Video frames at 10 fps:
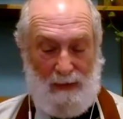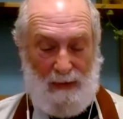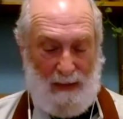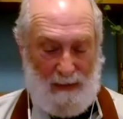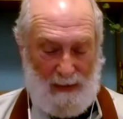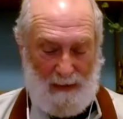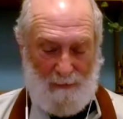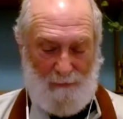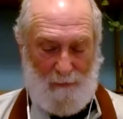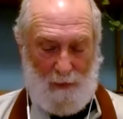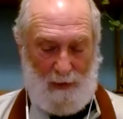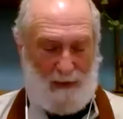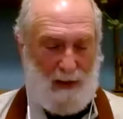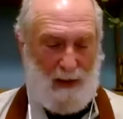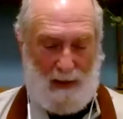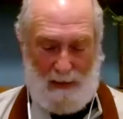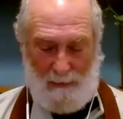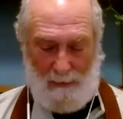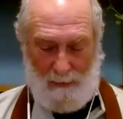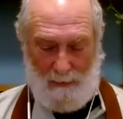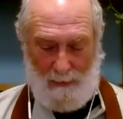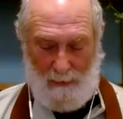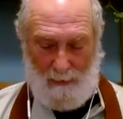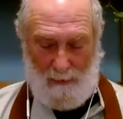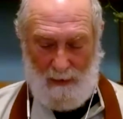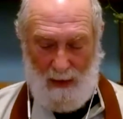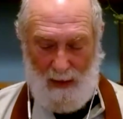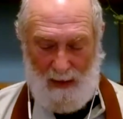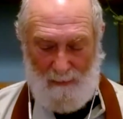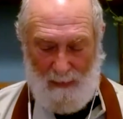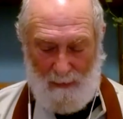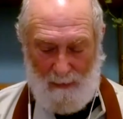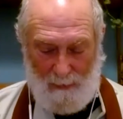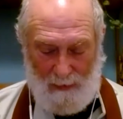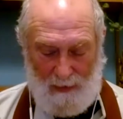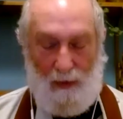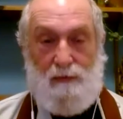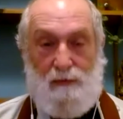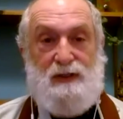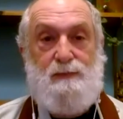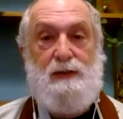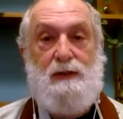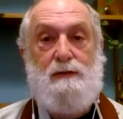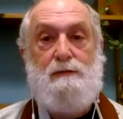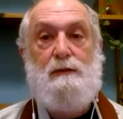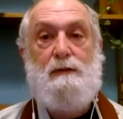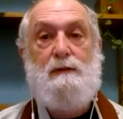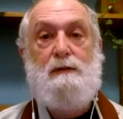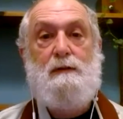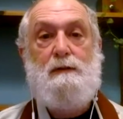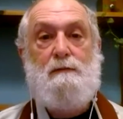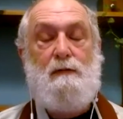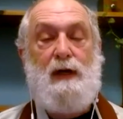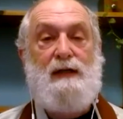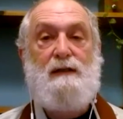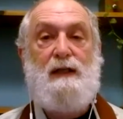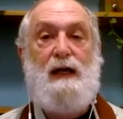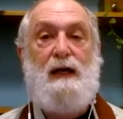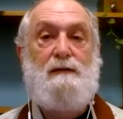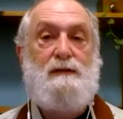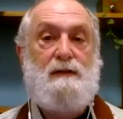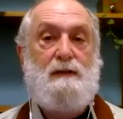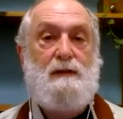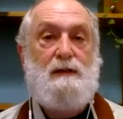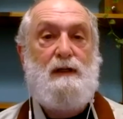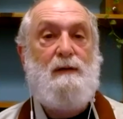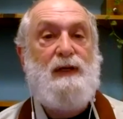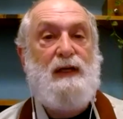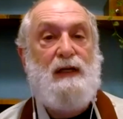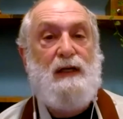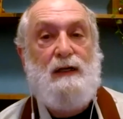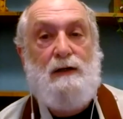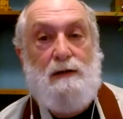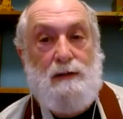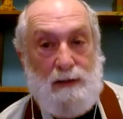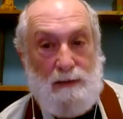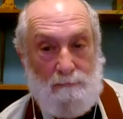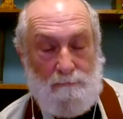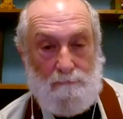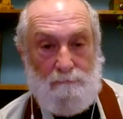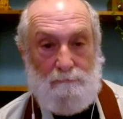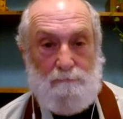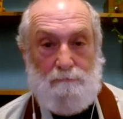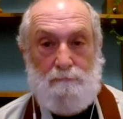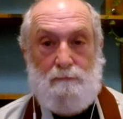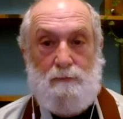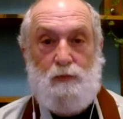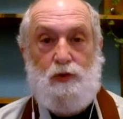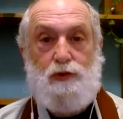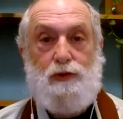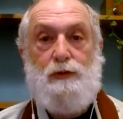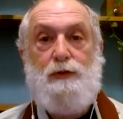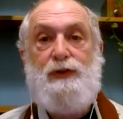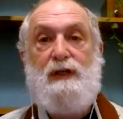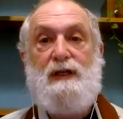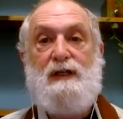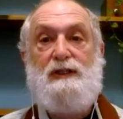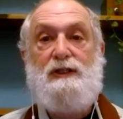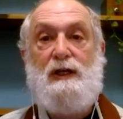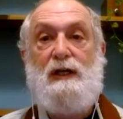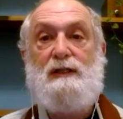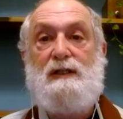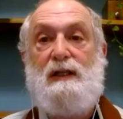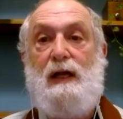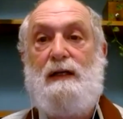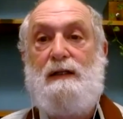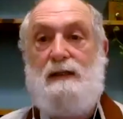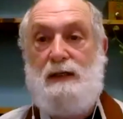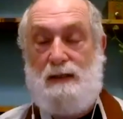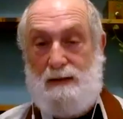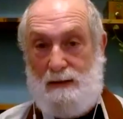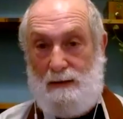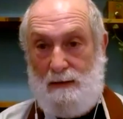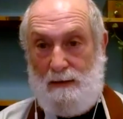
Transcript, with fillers: And then the fourth line, the high mountain is always blue, white clouds coming and going. Truth is just like this.